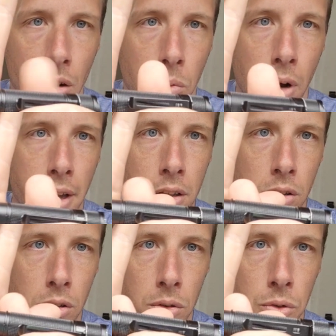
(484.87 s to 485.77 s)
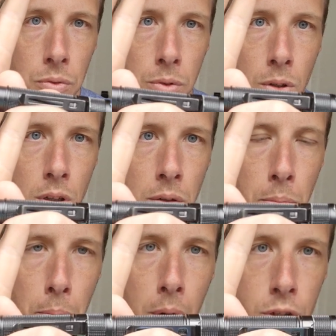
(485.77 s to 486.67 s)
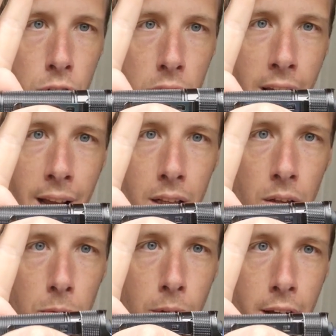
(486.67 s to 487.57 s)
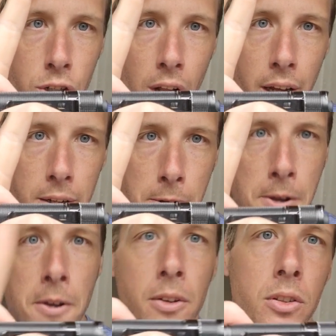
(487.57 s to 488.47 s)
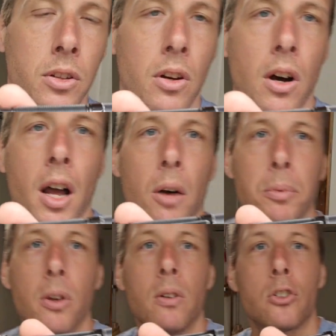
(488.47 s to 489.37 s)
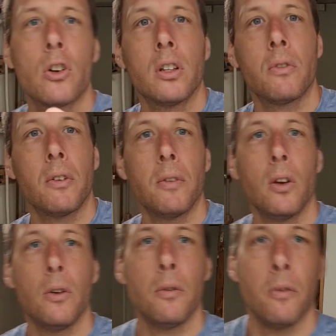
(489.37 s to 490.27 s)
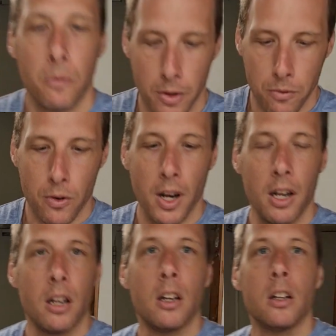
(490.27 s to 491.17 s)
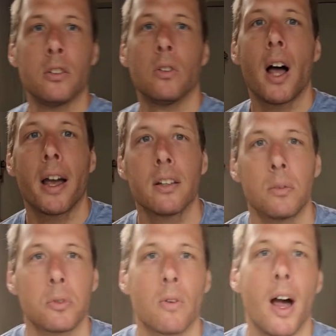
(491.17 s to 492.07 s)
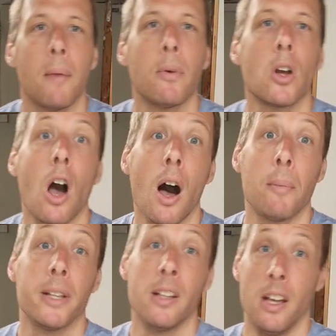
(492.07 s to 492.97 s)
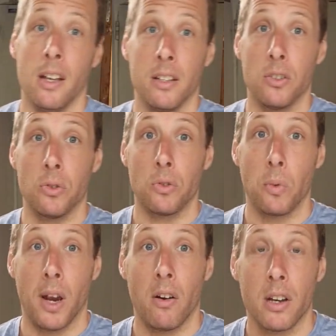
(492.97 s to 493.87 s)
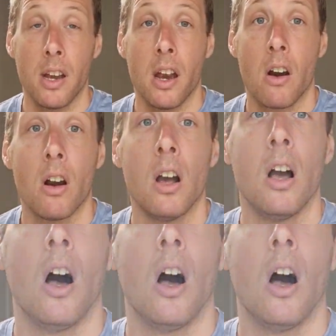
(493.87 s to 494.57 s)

a quite useful budget tactical flashlight. So I hope you enjoyed the review. Feel free to like, subscribe, comment. This is Wear and Tear,